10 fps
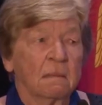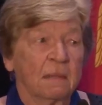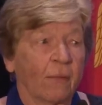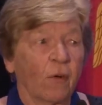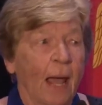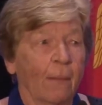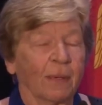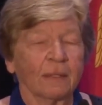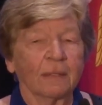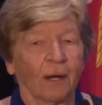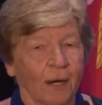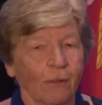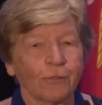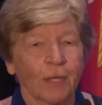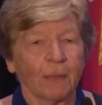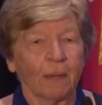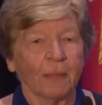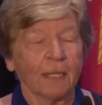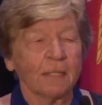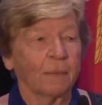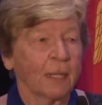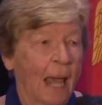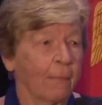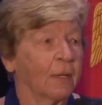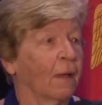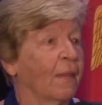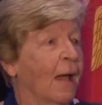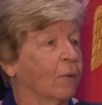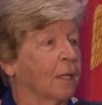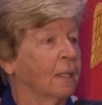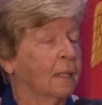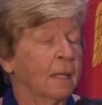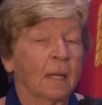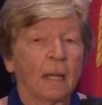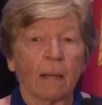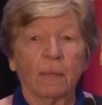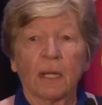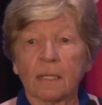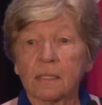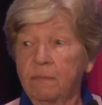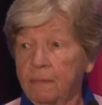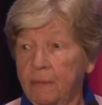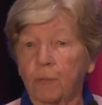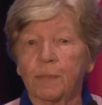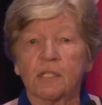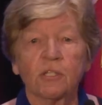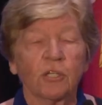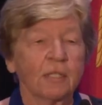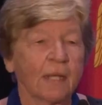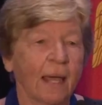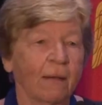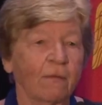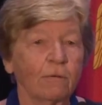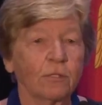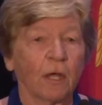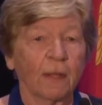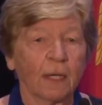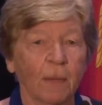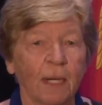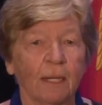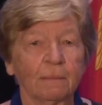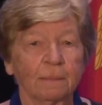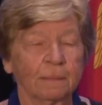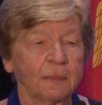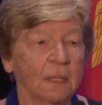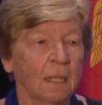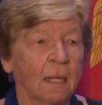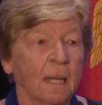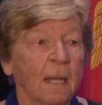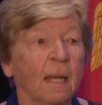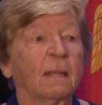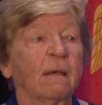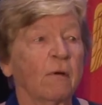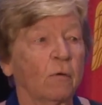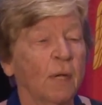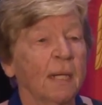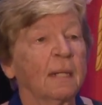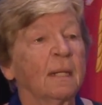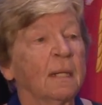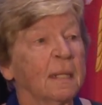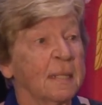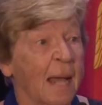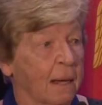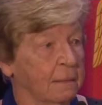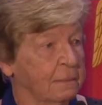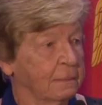Never happened on other subcommittees, but happened on that one. And because of their positions, they had votes on the committee, and they voted it down.